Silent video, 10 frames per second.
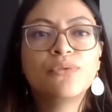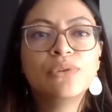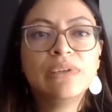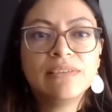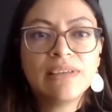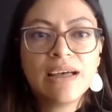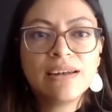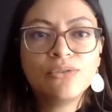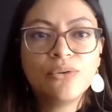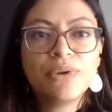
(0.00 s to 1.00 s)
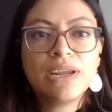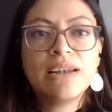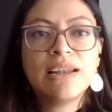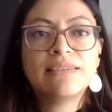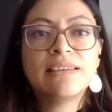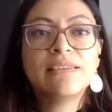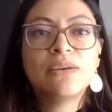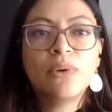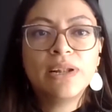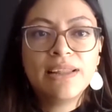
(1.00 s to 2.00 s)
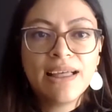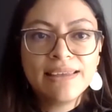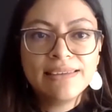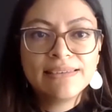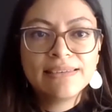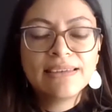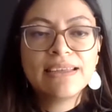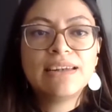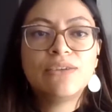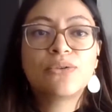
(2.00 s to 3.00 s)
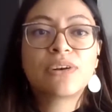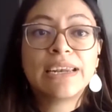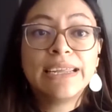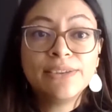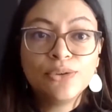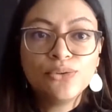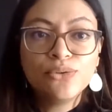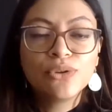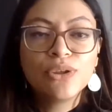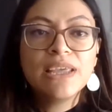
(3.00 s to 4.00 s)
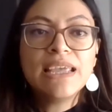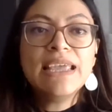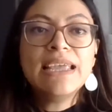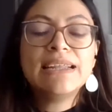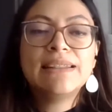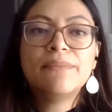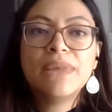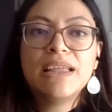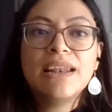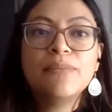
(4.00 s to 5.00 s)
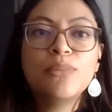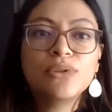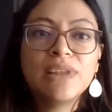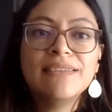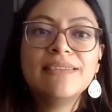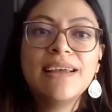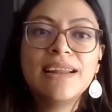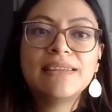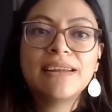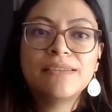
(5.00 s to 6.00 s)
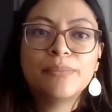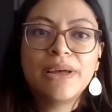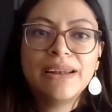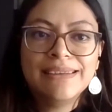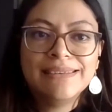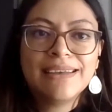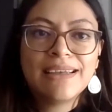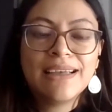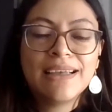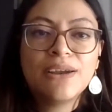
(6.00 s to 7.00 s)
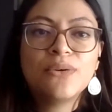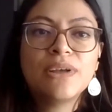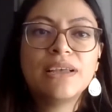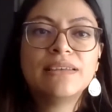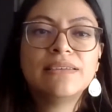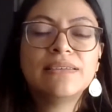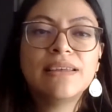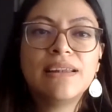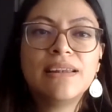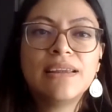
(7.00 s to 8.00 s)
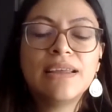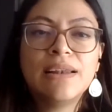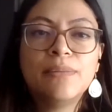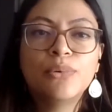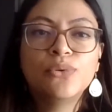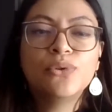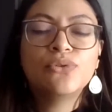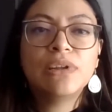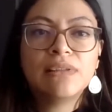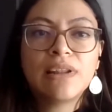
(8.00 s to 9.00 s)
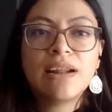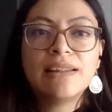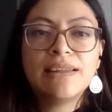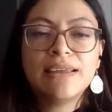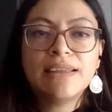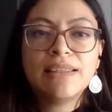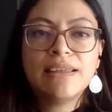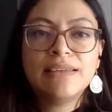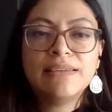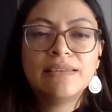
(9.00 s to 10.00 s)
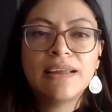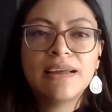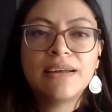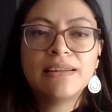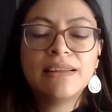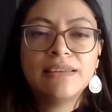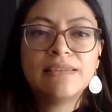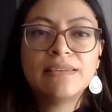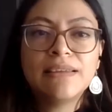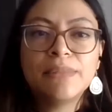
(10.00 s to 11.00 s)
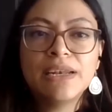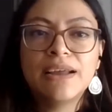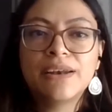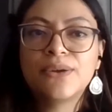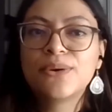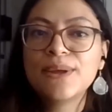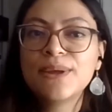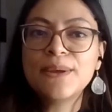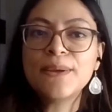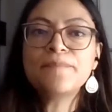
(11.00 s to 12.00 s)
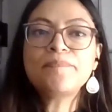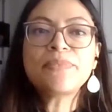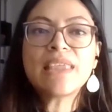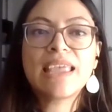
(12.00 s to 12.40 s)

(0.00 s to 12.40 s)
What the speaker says: point of views and to get in deep on equalities challenges, as well as the importance of transparency, that I believe is the main issue of this seminar.